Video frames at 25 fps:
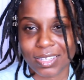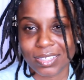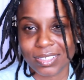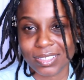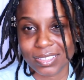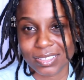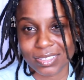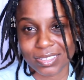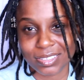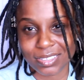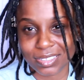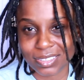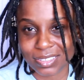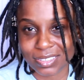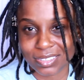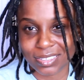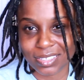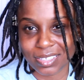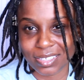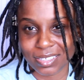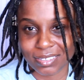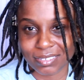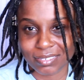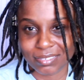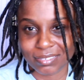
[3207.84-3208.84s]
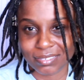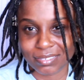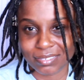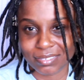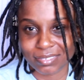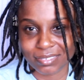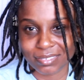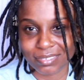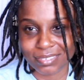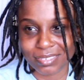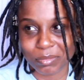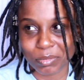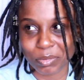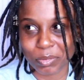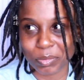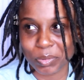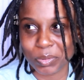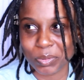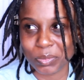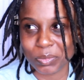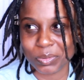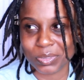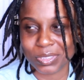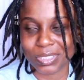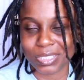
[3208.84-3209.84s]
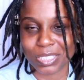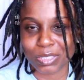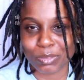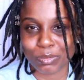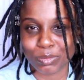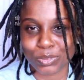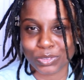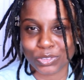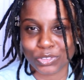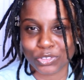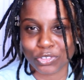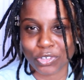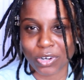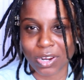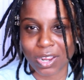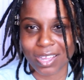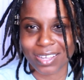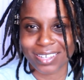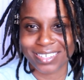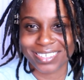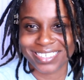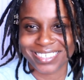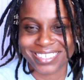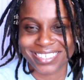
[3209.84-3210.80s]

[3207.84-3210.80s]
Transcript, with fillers: I need to get that. But people saying it was dry.